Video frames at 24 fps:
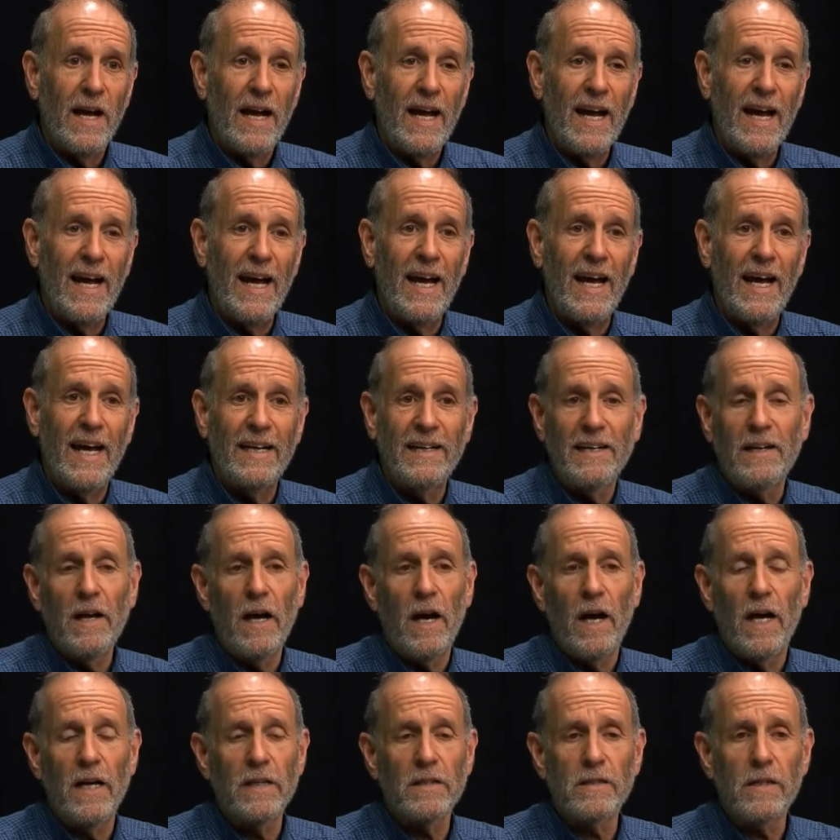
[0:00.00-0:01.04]
And
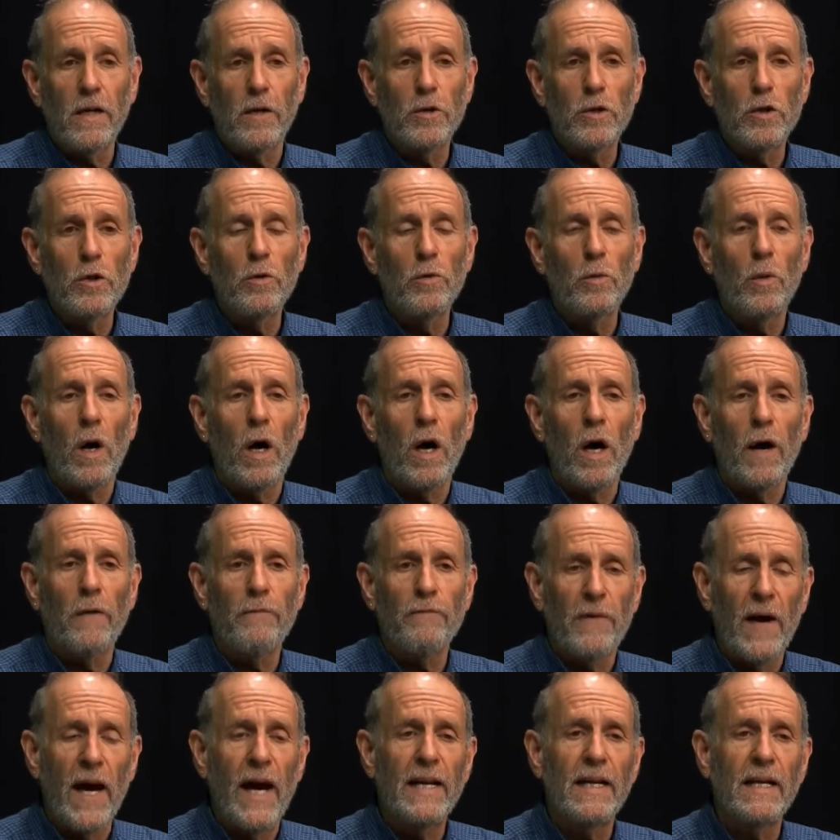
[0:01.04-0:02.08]
uh, so you are
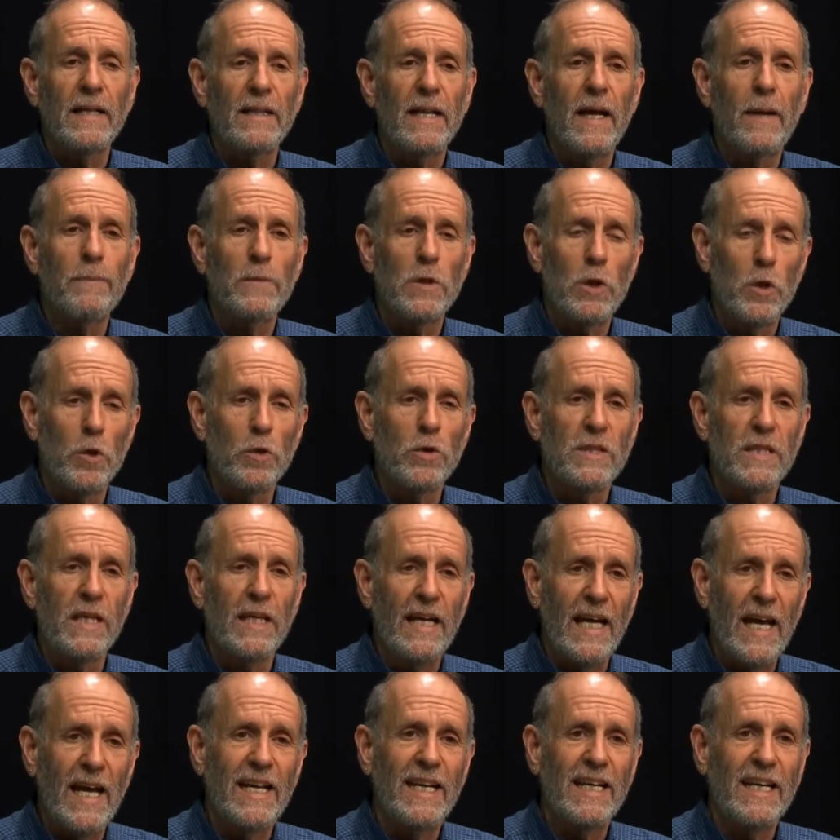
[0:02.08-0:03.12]
finding them using
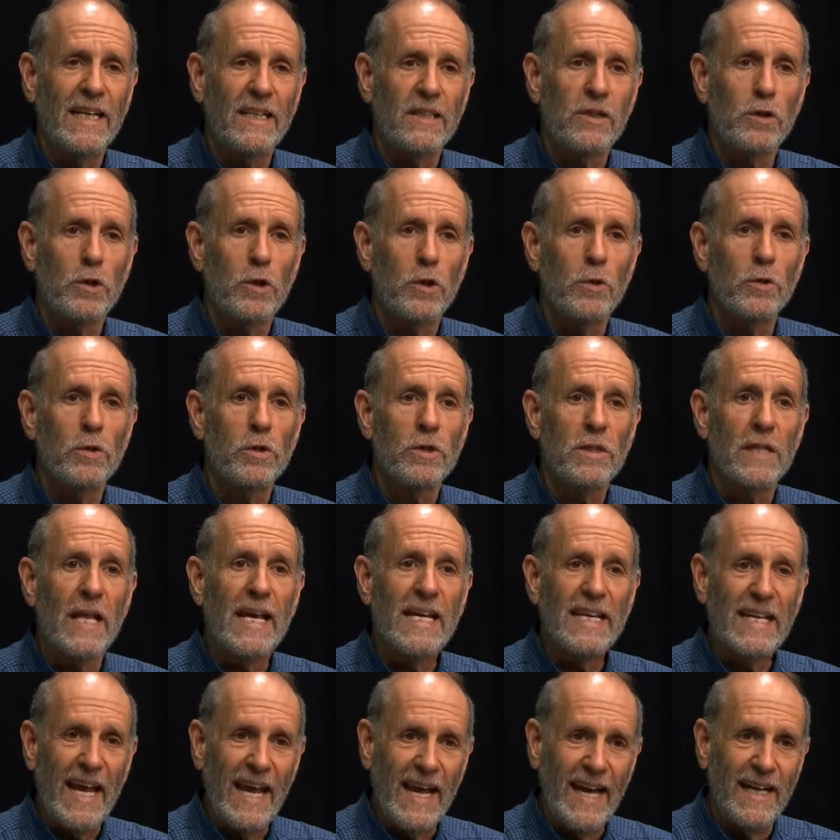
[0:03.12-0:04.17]
any excuse they
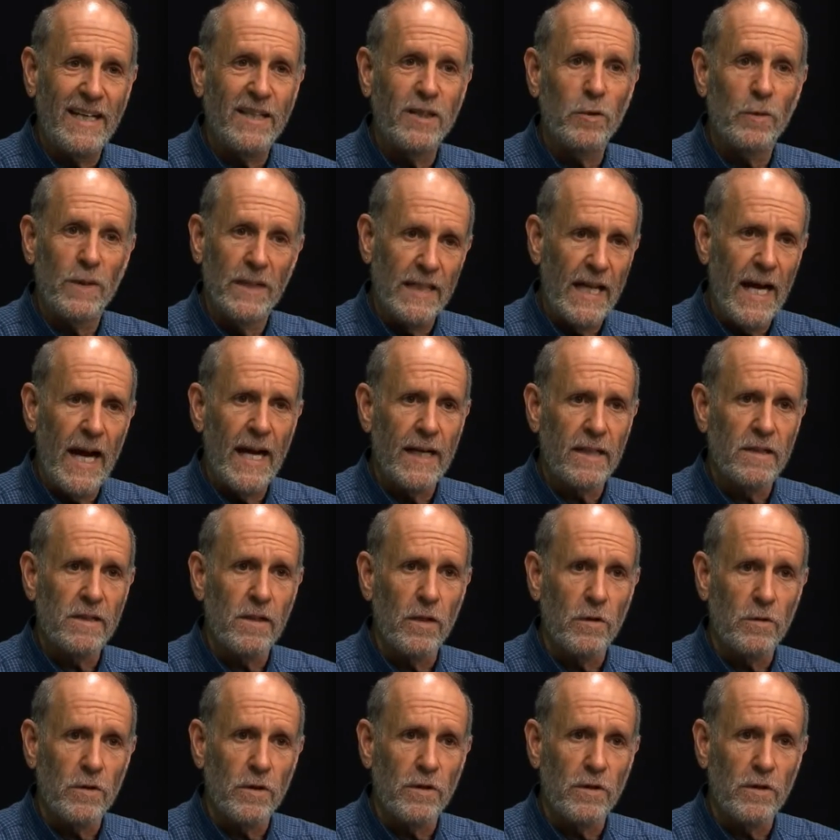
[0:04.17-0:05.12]
can to attack Social